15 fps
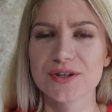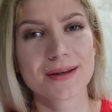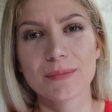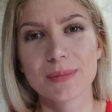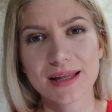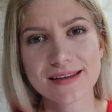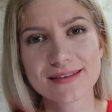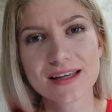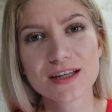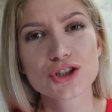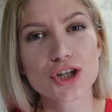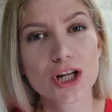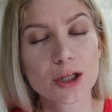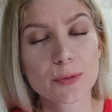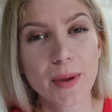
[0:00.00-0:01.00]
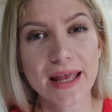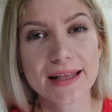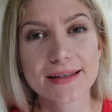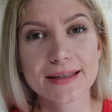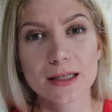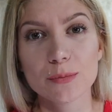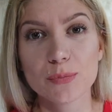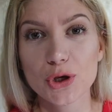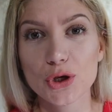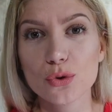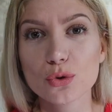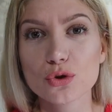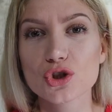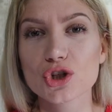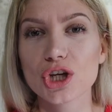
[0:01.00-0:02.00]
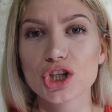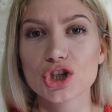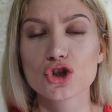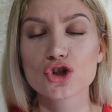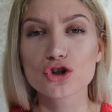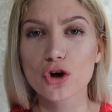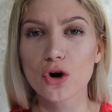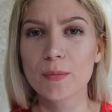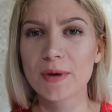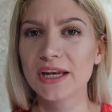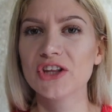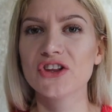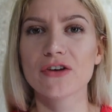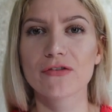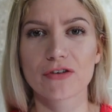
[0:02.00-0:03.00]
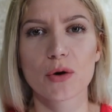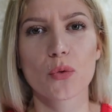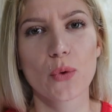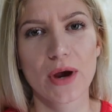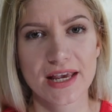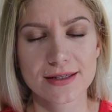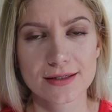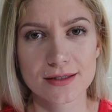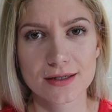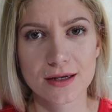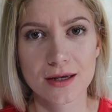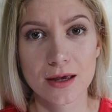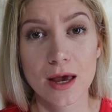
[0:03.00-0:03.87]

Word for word: Blending chalk paint can be used in so many different ways.